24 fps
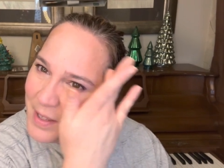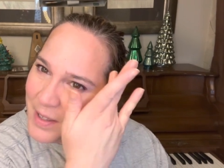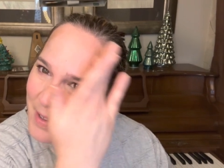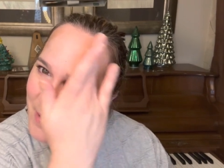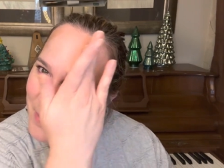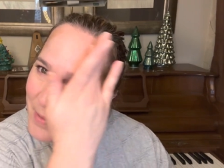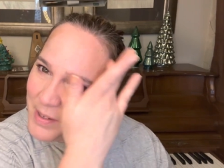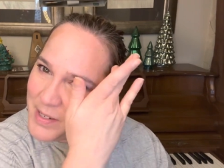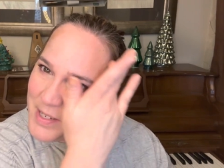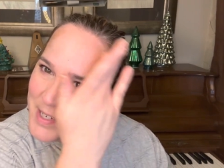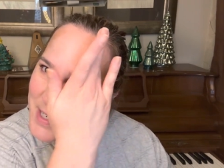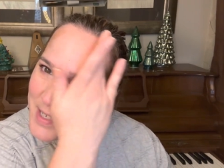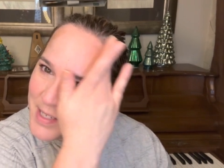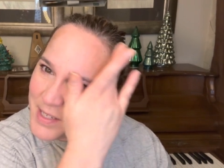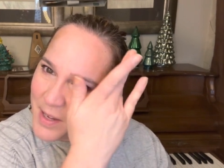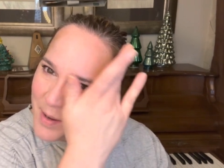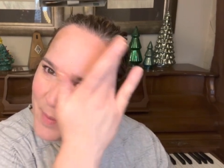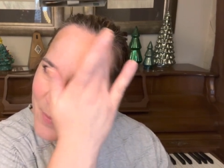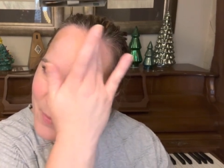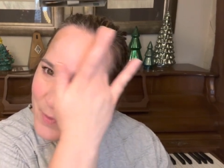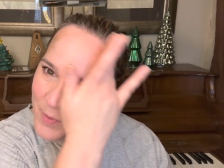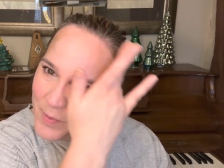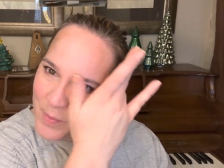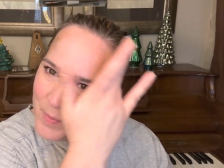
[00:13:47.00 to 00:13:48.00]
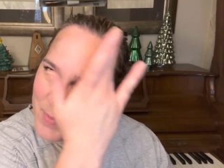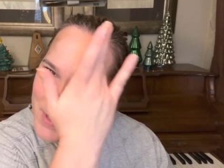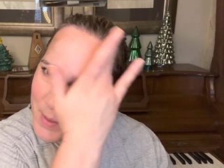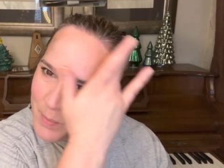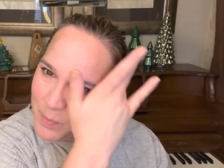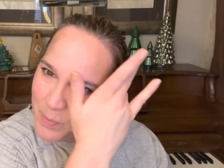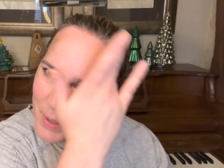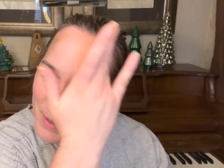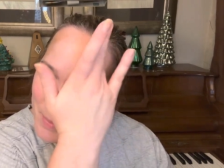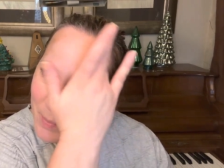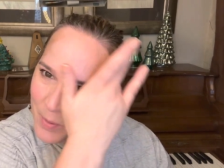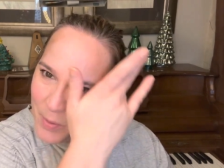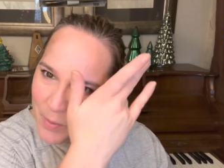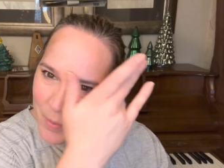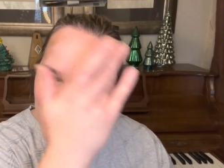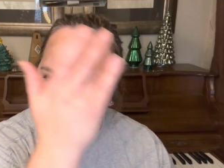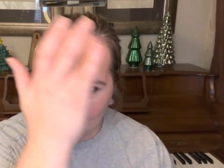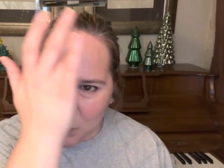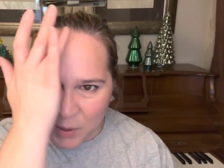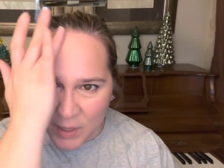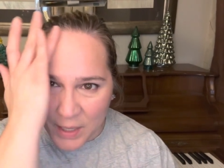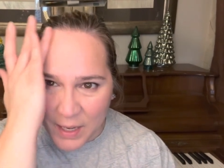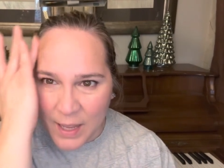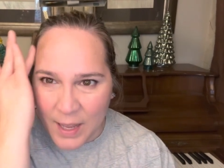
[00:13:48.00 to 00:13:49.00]
We just come from some people
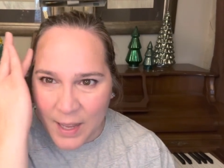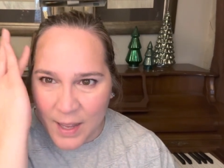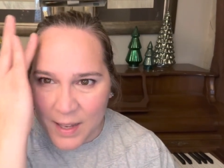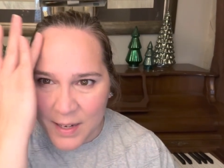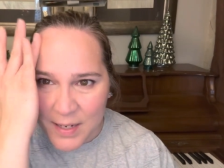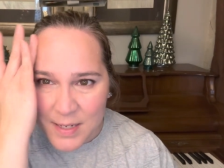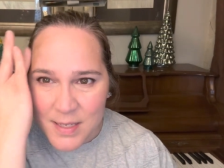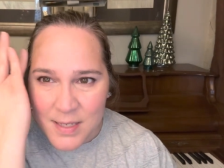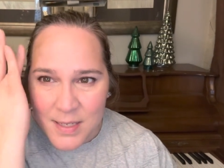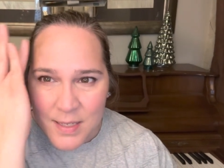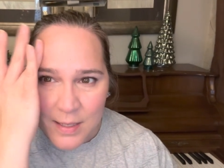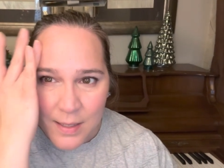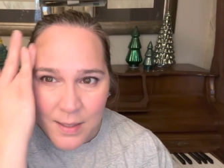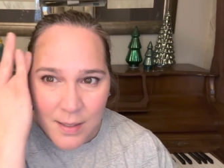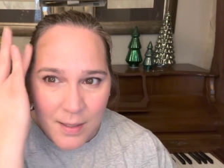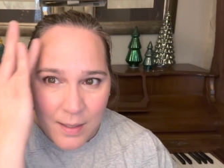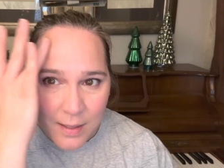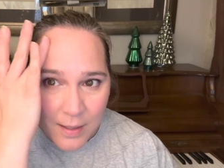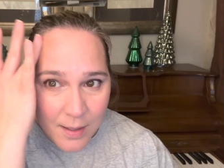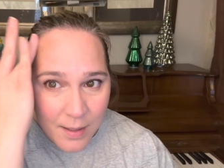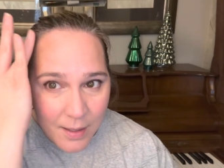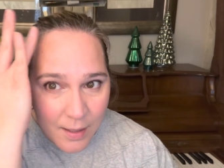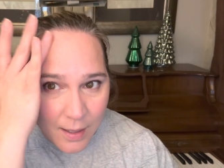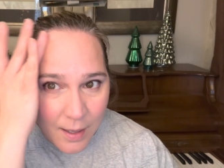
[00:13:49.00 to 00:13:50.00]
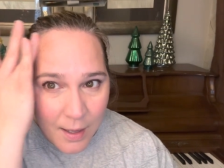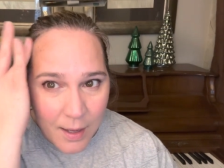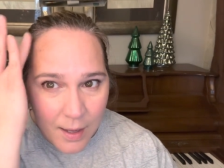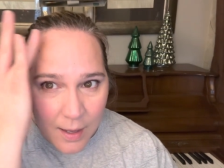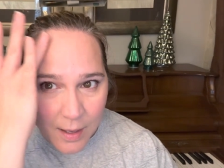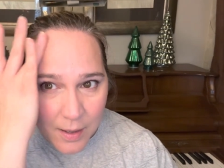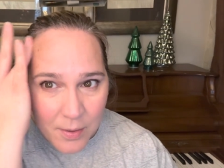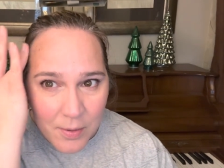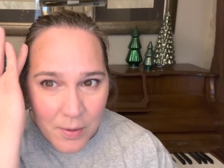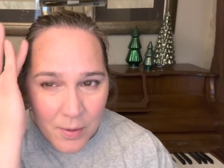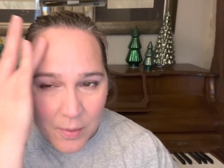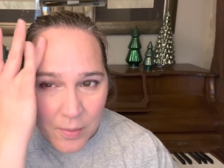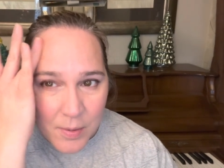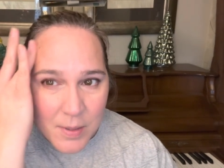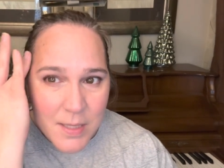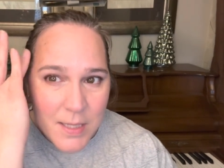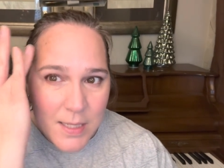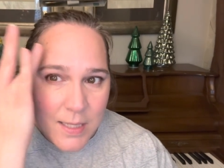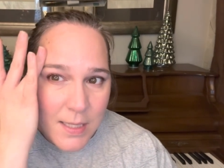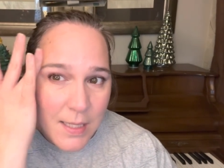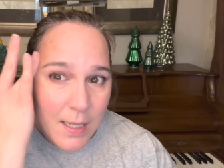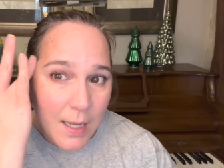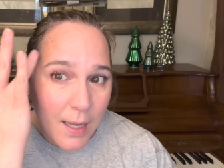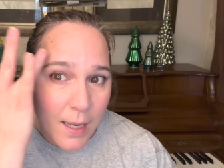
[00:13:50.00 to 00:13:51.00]
with big heads. I don't know what
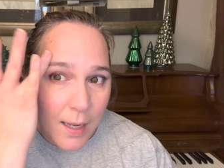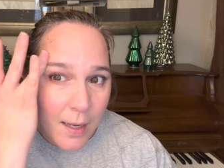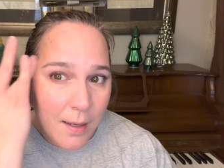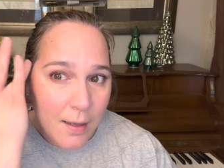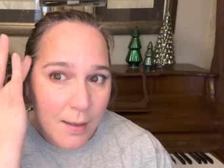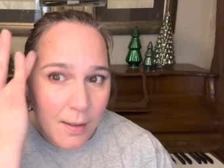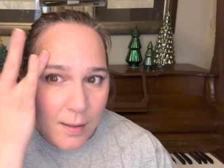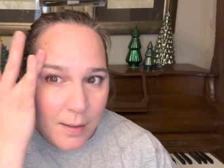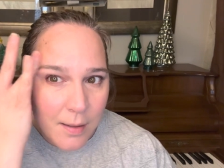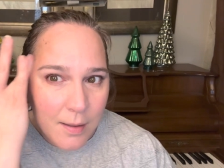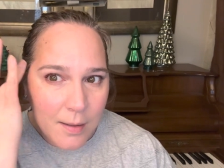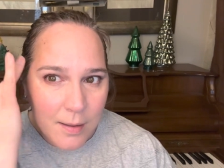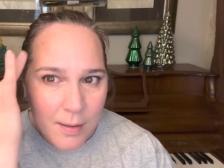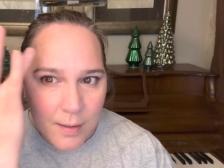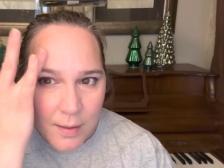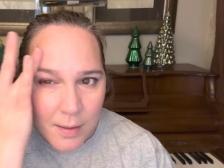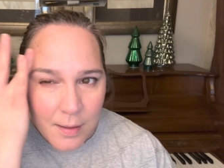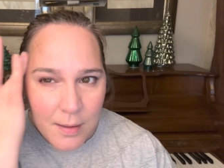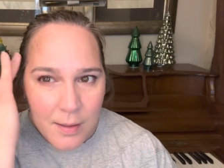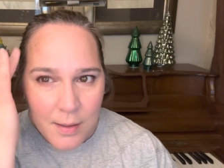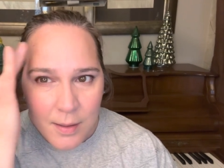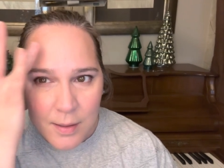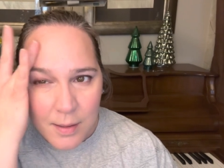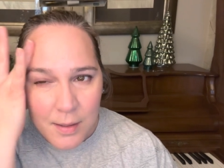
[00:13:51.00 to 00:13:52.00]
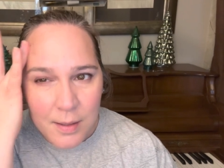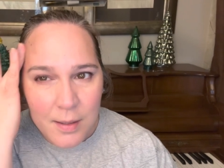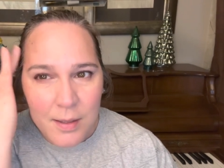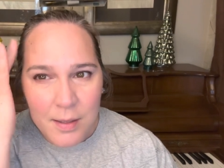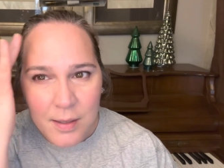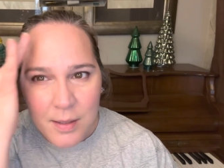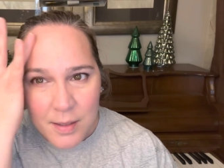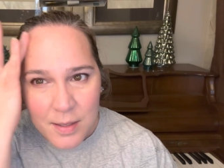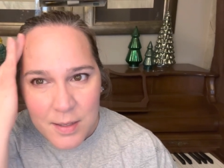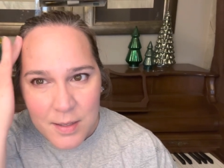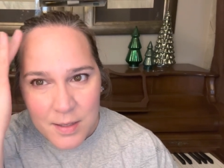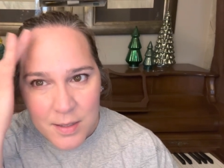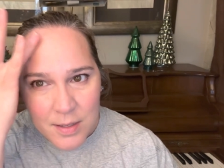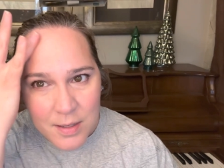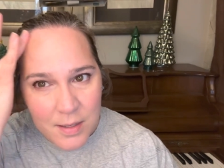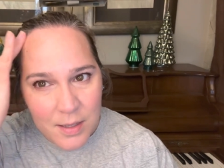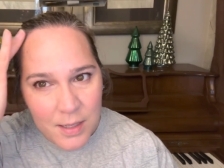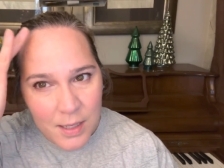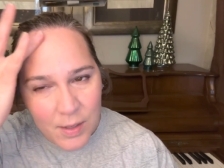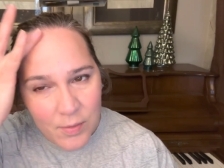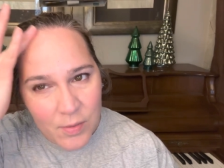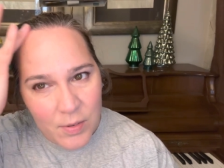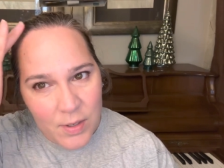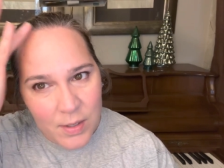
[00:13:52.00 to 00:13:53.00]
to say.
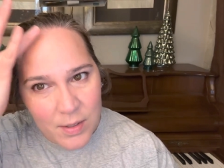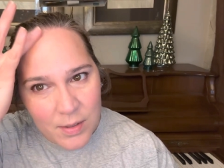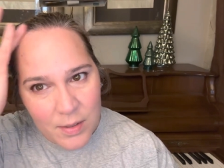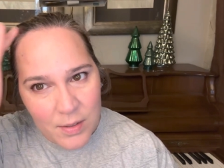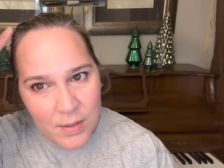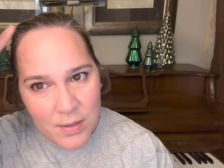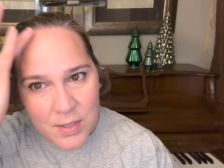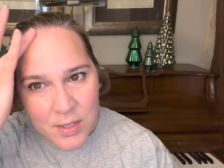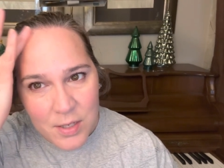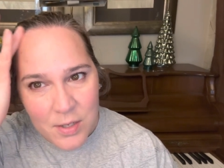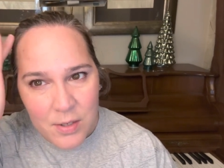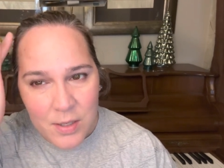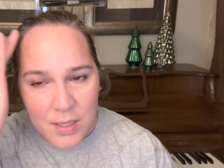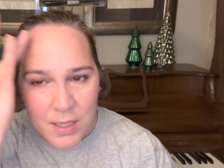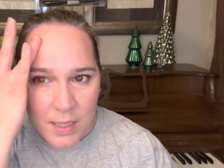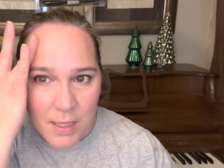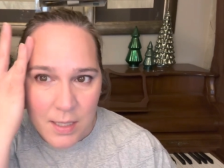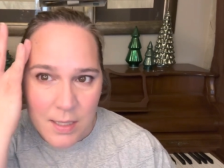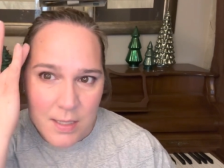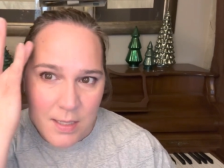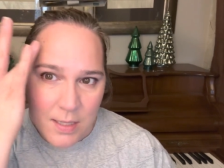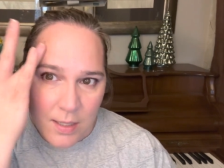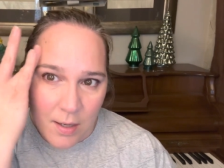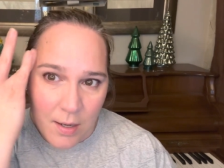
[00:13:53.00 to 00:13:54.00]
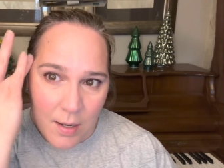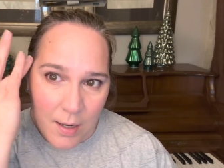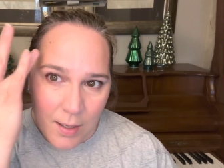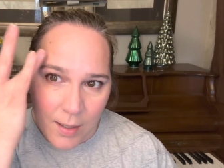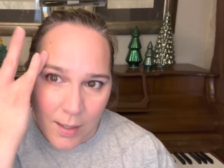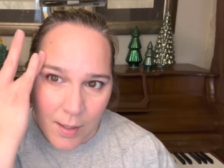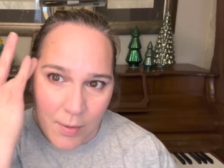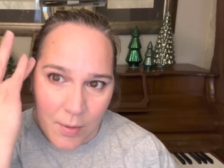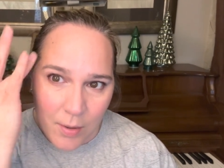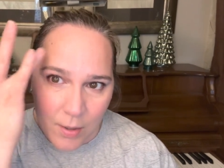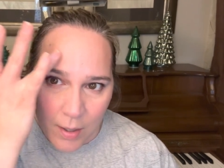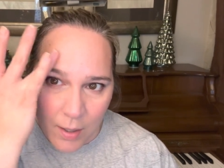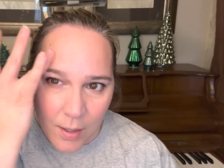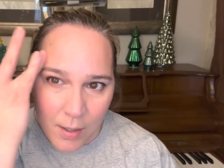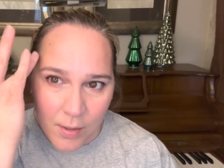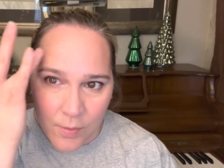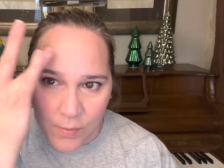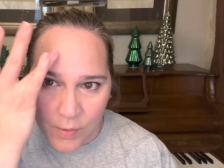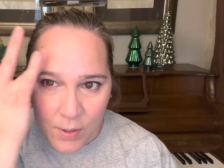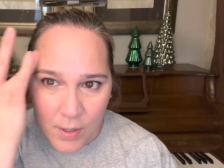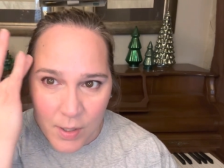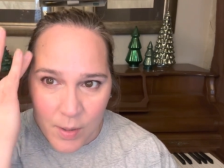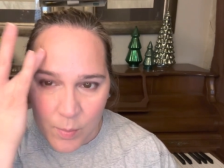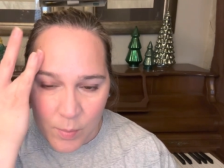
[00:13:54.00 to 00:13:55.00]
Leave it to your kids to call out all of
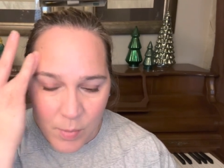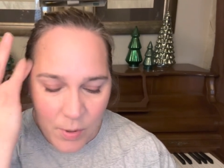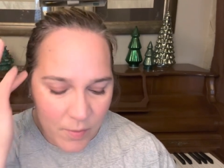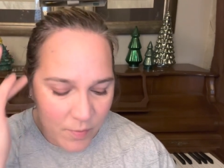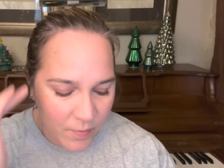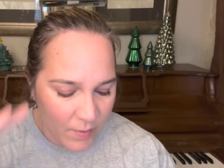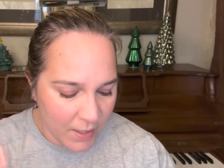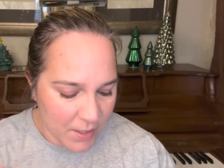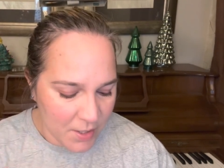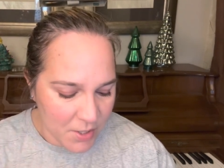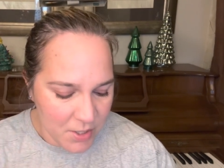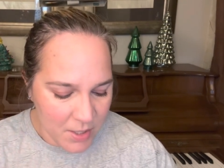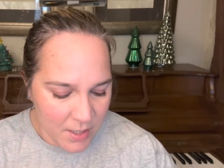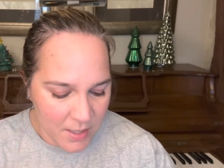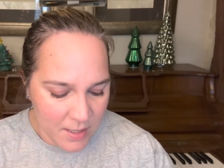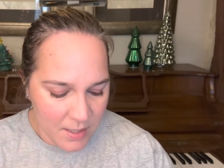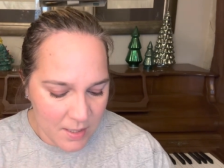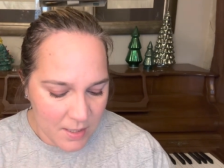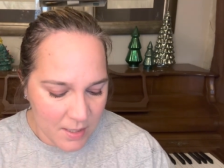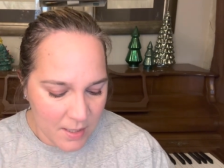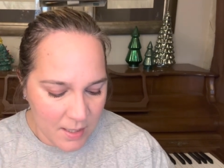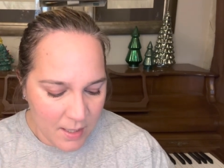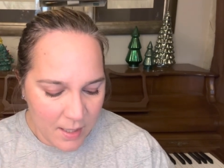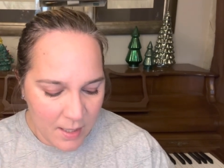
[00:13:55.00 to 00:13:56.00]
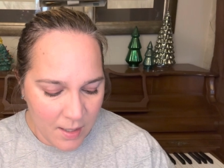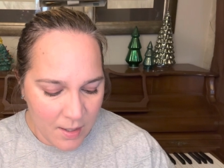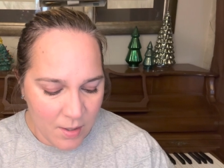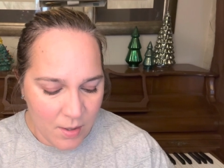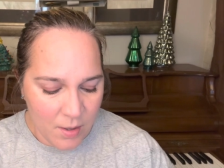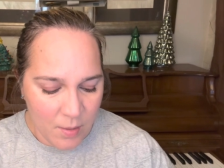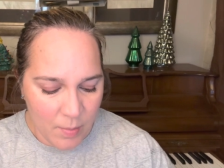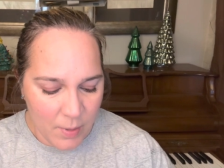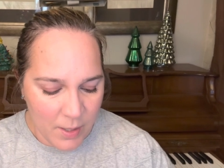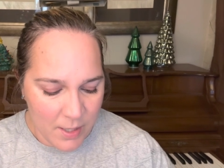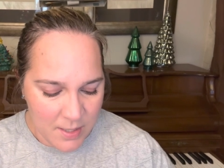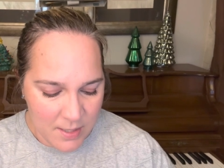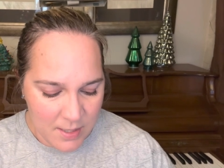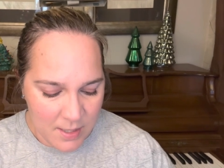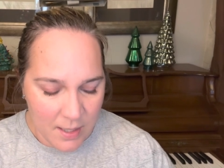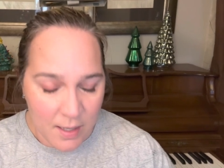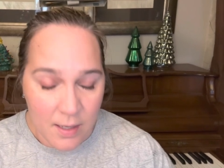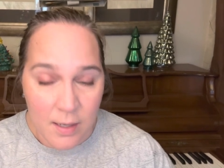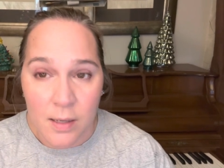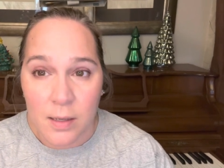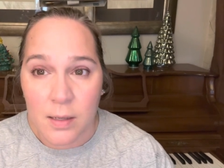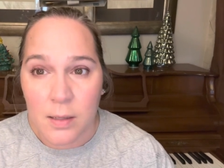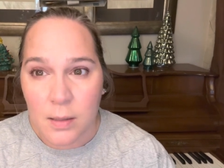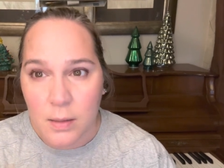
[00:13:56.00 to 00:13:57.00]
your imperfections. They are the best at
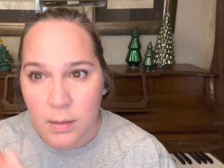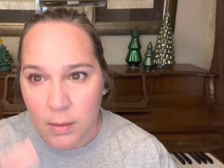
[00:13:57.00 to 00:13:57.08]
it.